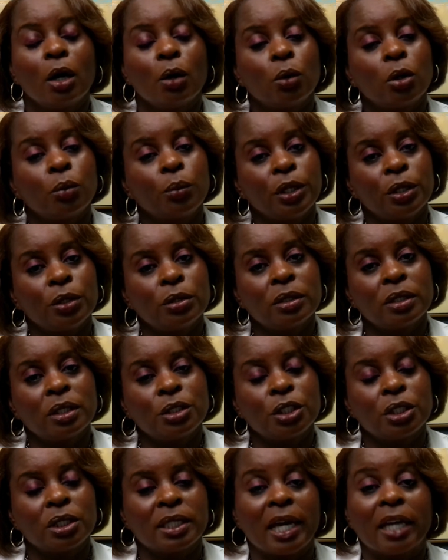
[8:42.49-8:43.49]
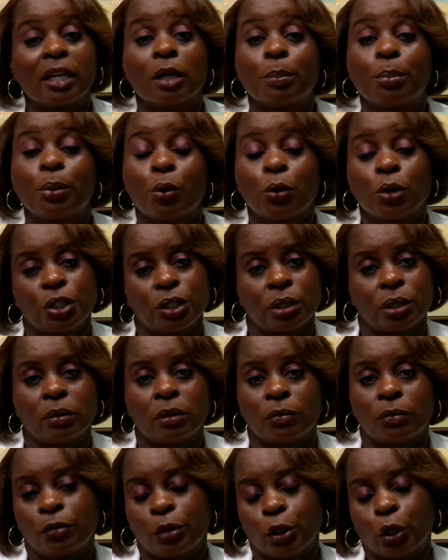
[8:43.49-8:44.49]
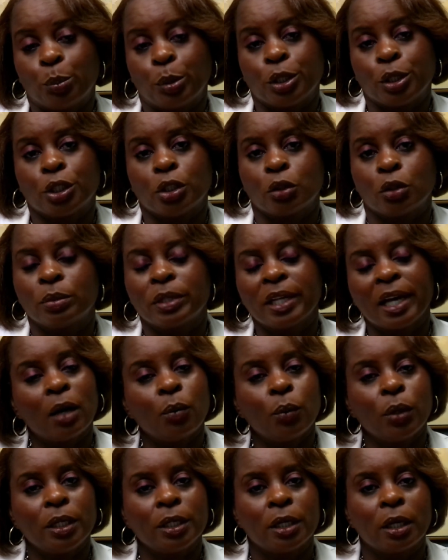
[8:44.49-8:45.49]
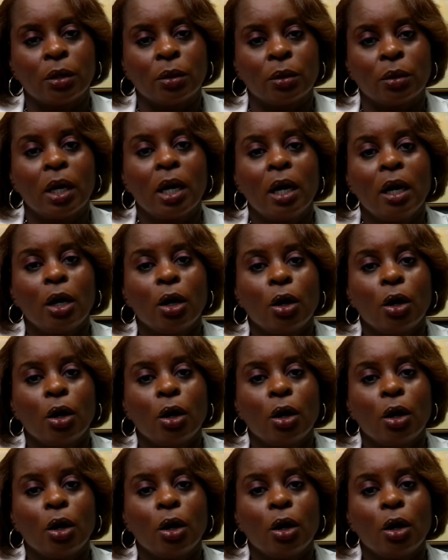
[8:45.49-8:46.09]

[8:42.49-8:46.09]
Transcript: Well, we used to just take a portion of the fallopian tube. Now we know